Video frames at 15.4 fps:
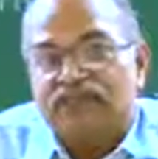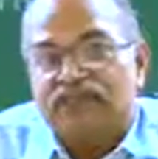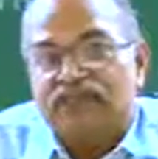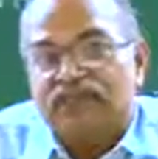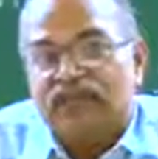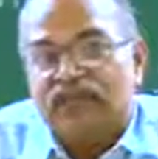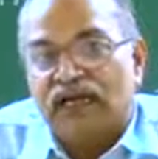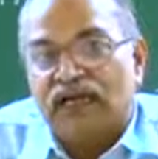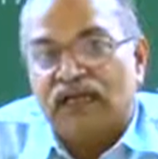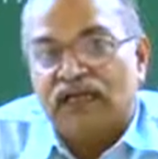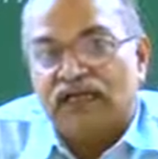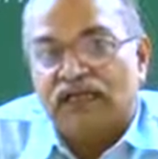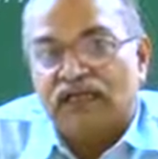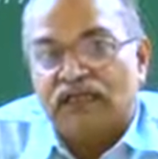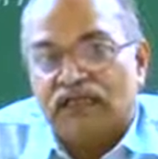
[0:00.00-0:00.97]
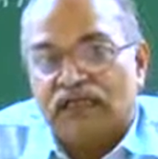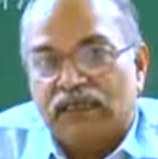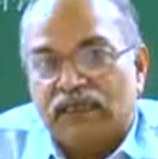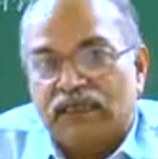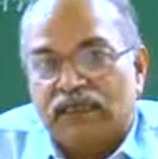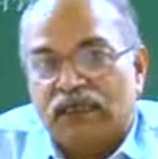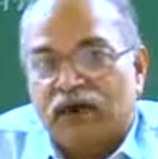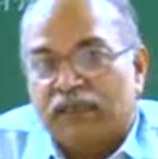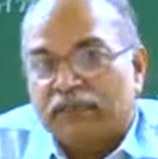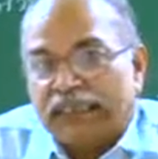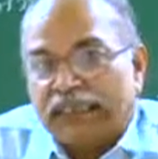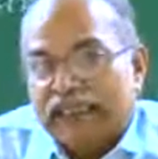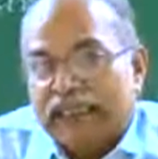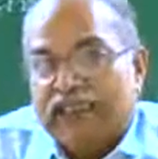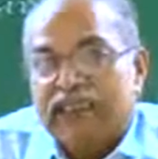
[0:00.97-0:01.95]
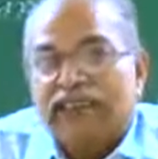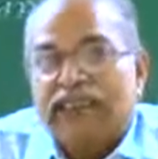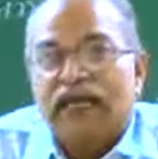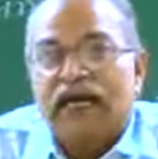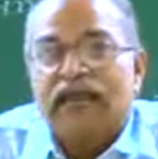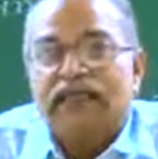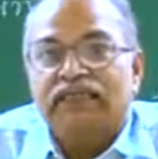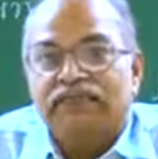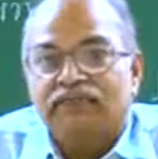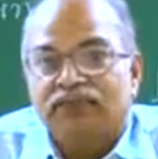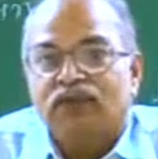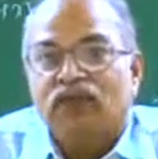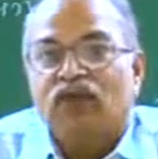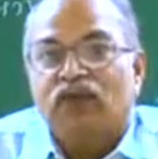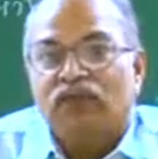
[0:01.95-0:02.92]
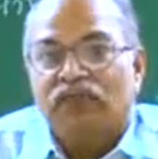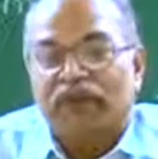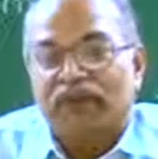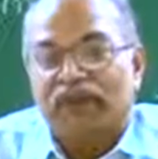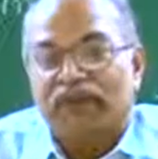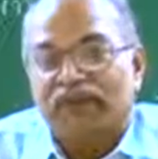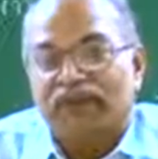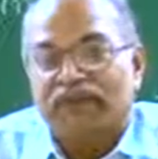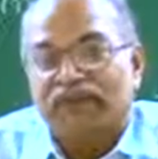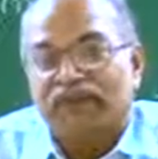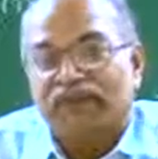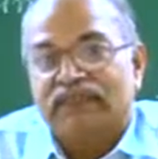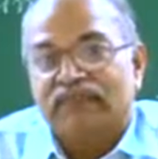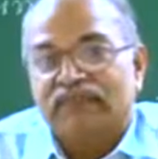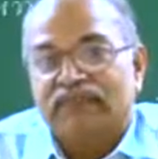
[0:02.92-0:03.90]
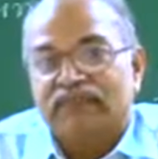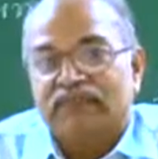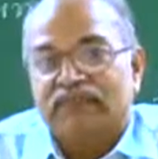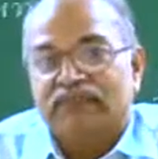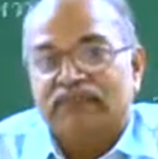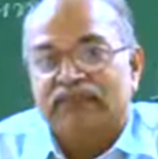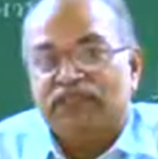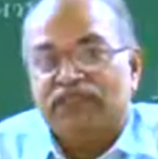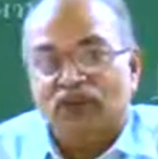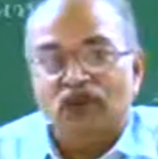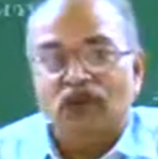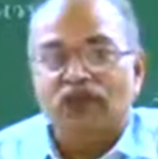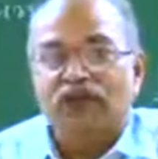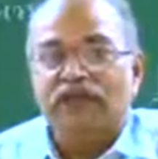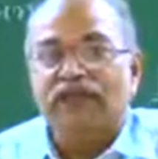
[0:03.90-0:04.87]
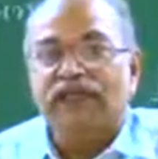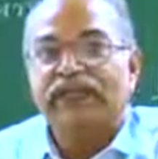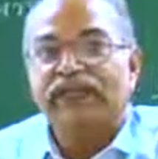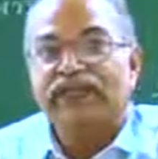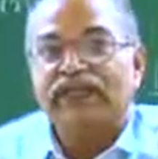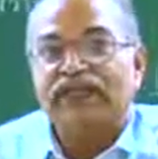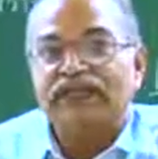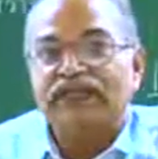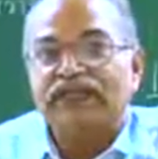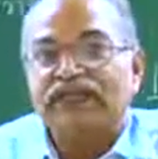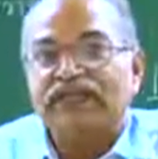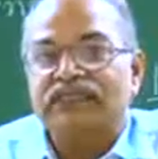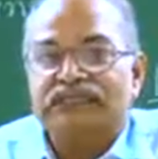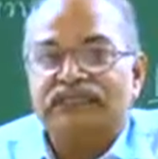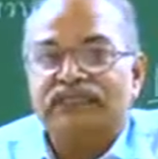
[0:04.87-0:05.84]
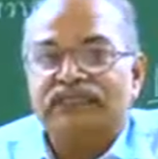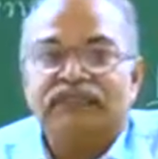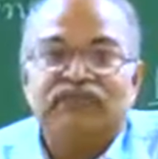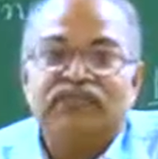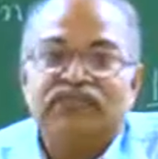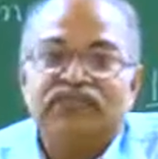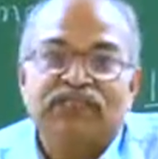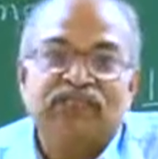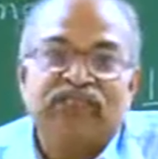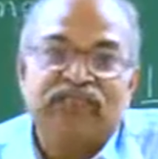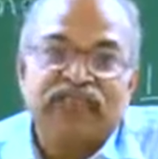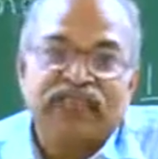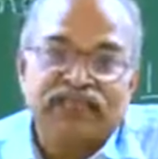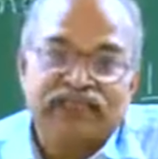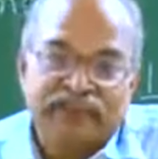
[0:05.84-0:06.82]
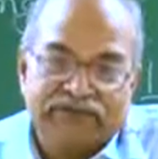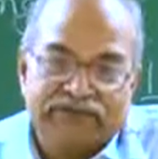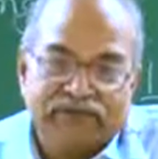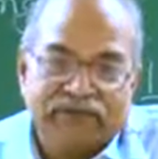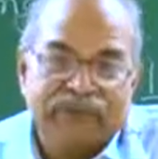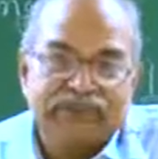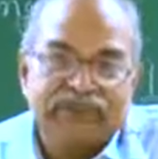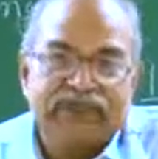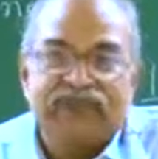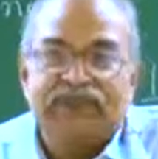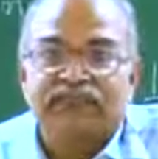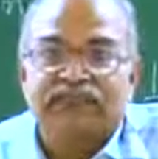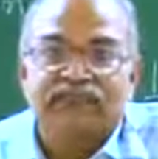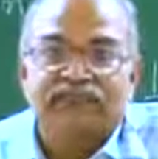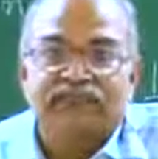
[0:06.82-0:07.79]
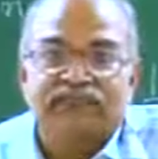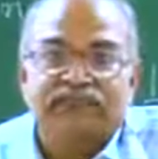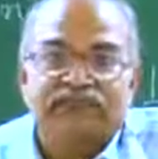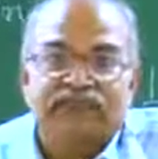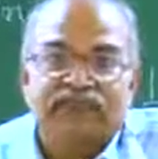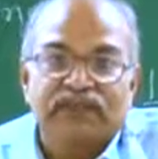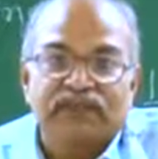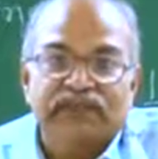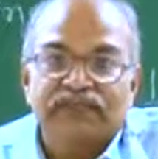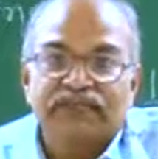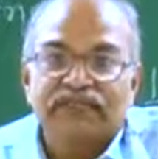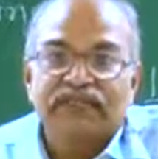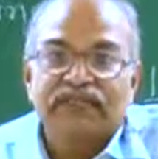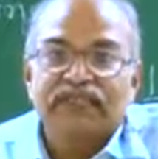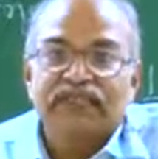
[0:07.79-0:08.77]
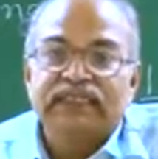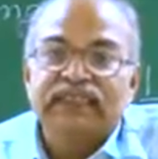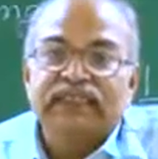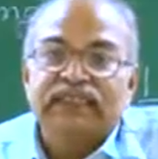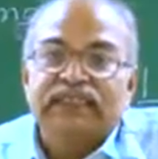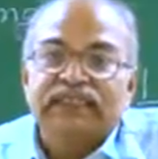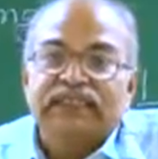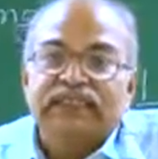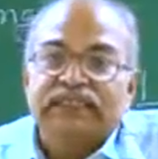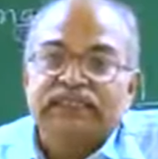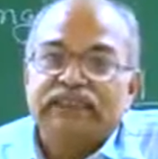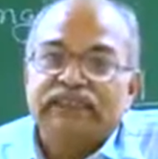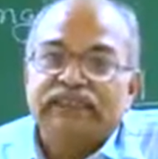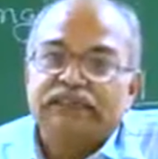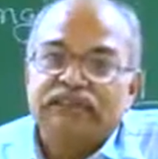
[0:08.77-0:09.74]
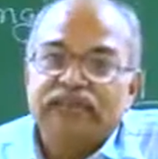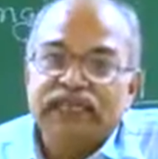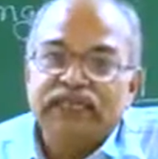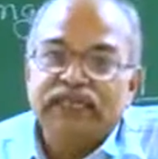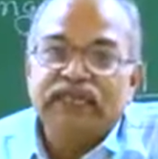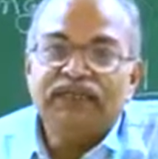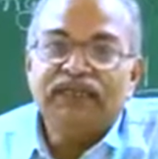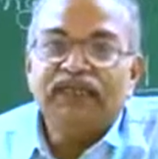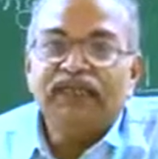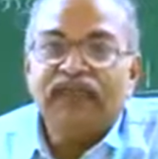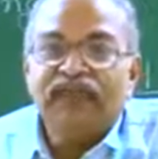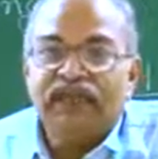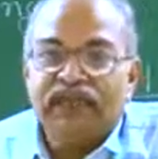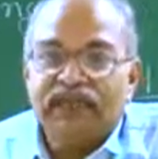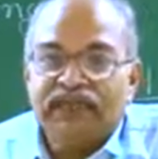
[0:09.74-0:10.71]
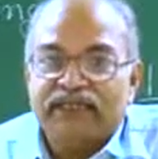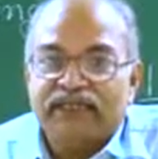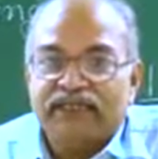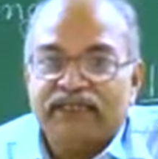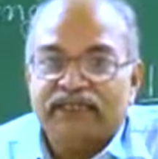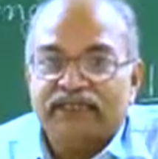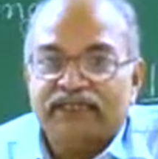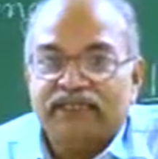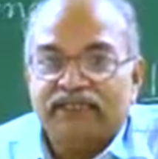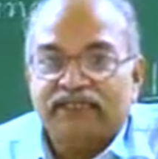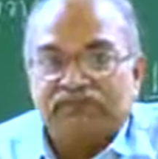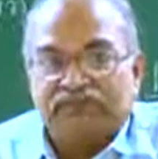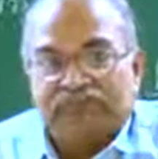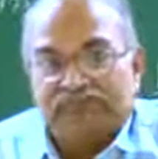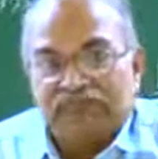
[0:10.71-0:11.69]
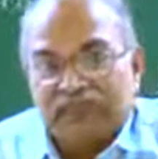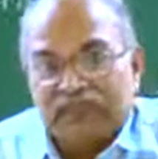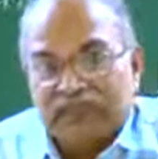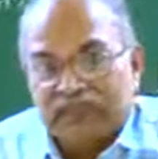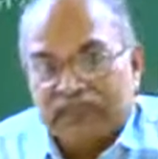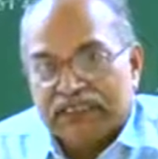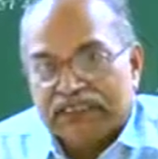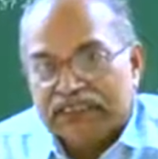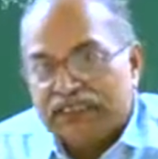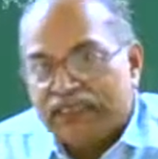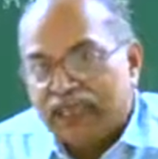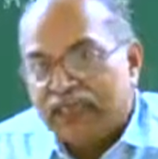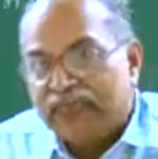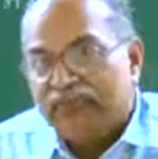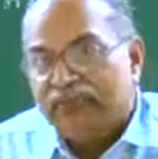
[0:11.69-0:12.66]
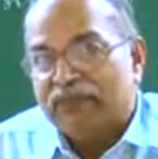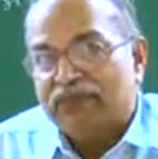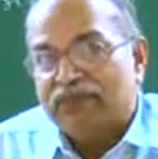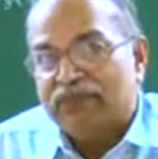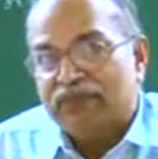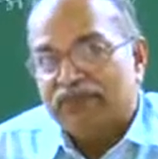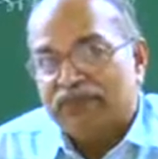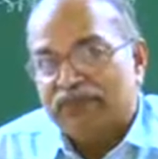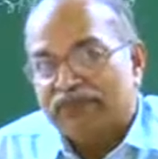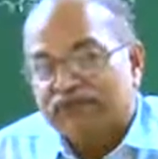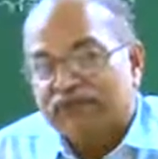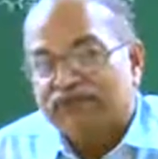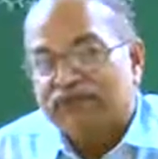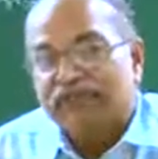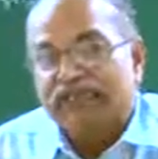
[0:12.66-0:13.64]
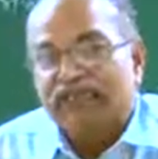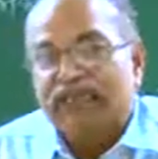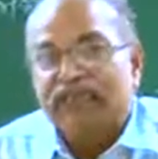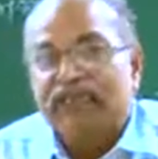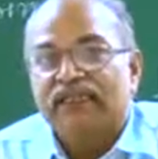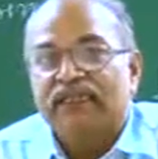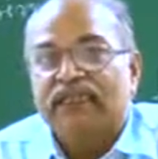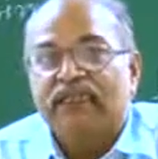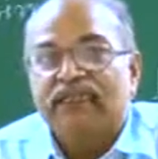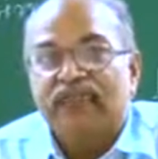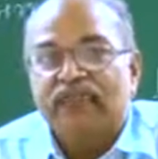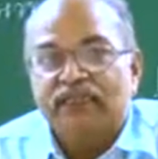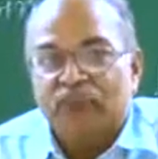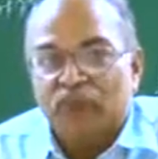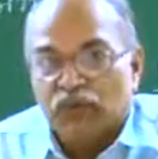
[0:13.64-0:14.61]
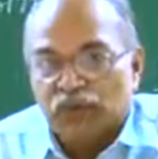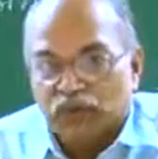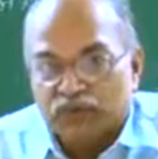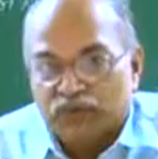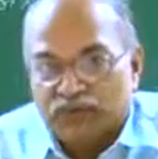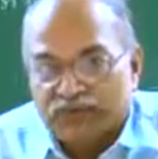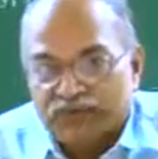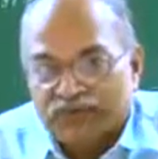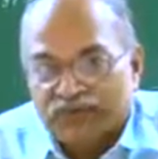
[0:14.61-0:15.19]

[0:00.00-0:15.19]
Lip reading: which are optically isotropic, that means all directions in the material are equivalent for light, the speed of light is same whatever way it moves.